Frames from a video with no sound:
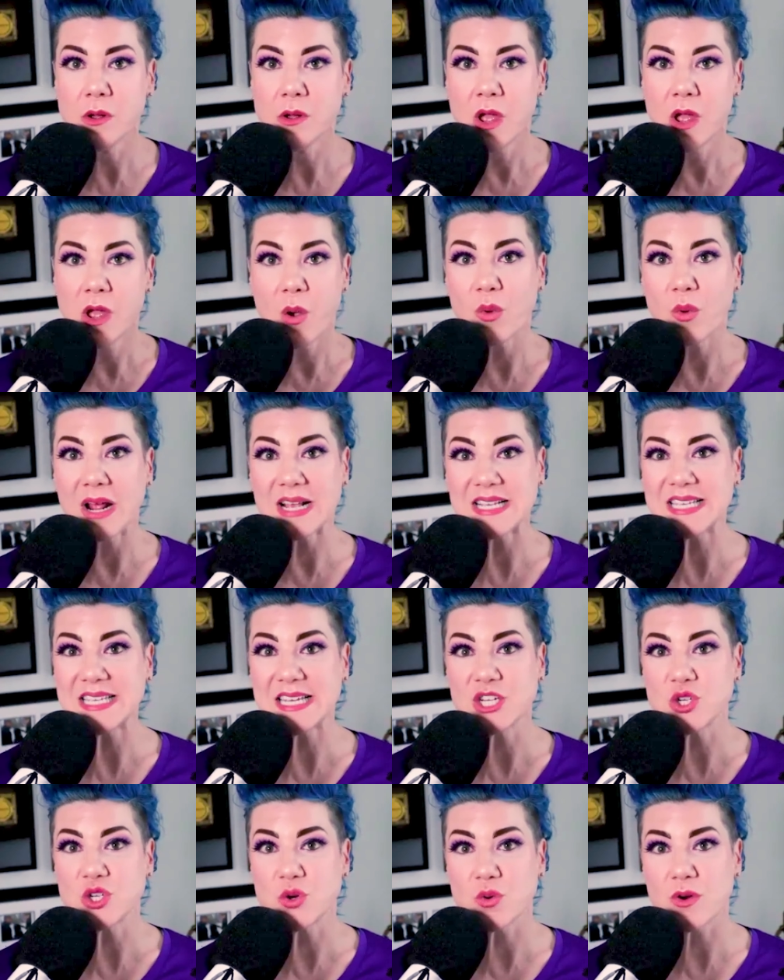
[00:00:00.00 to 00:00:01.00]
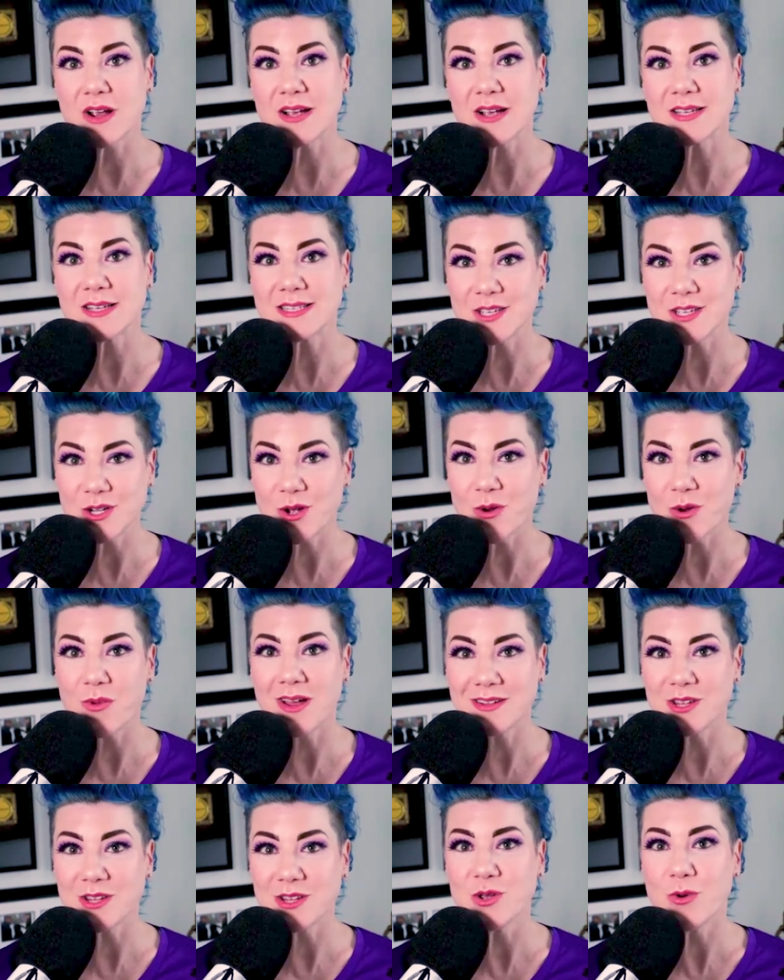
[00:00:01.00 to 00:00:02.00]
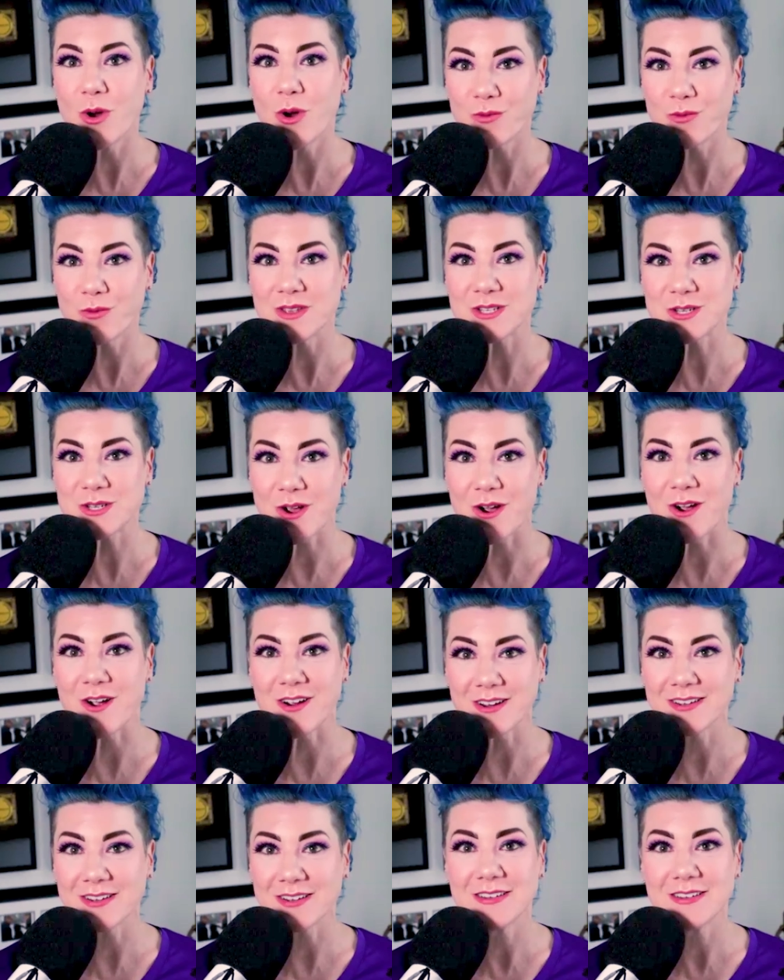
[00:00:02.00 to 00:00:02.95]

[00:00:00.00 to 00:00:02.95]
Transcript: And when I sent it to her, I said, you know what? You own this car.